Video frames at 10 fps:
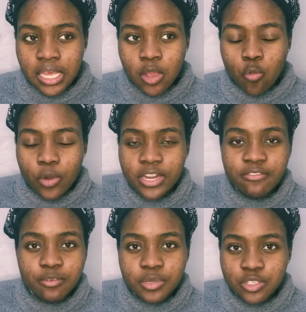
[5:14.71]
what have you
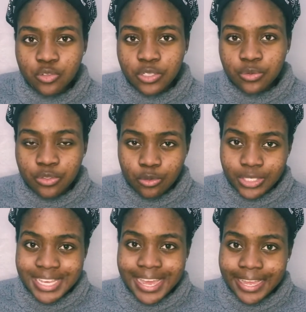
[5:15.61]
been doing with your
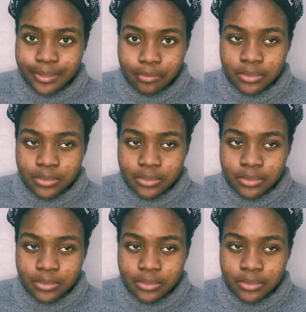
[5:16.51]
time?